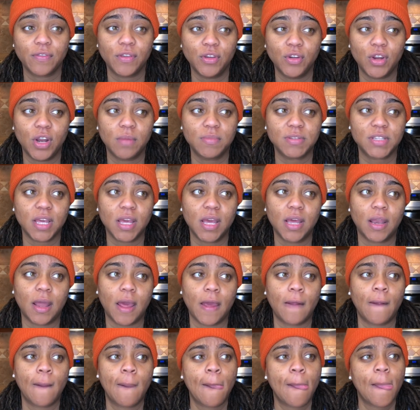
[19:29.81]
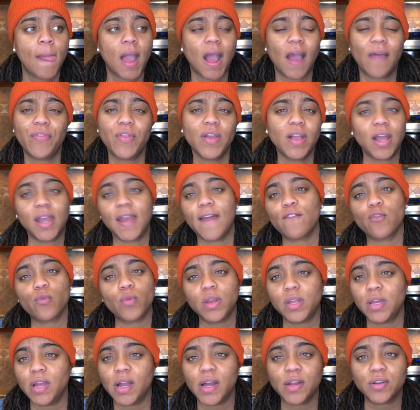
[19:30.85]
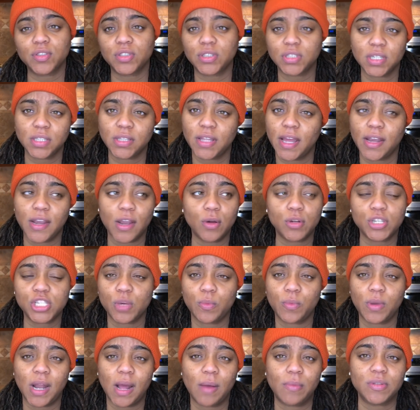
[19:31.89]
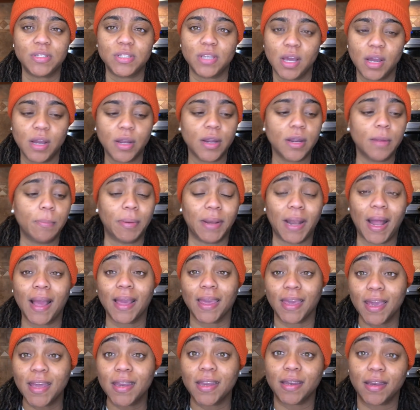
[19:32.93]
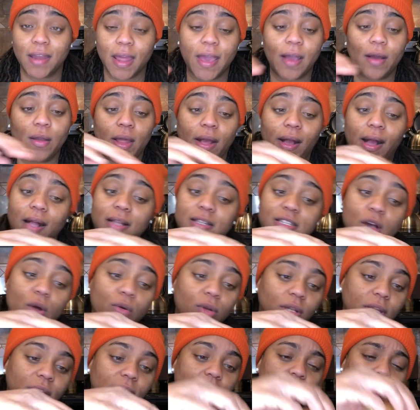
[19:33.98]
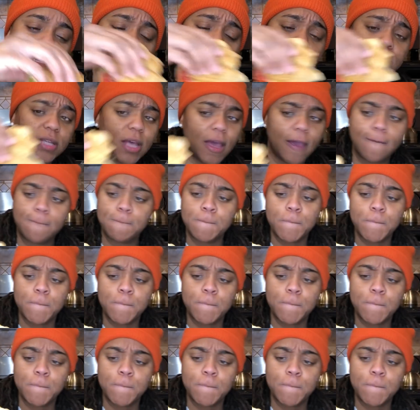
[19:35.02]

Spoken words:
You know what I'm saying? Like, I think I never really understood that notion when I was younger, but I get it now. Like, I totally get it. Just like,